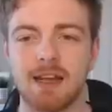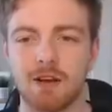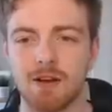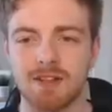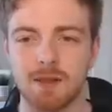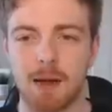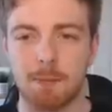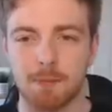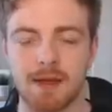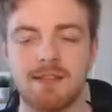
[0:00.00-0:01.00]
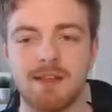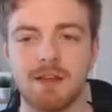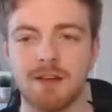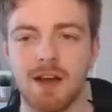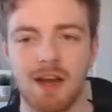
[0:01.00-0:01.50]
I got out to the map right
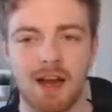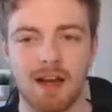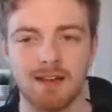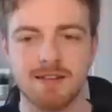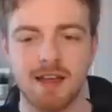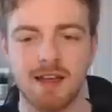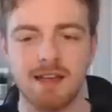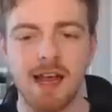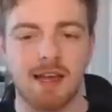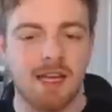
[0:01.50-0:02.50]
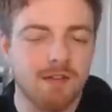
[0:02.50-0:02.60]
here, and yeah,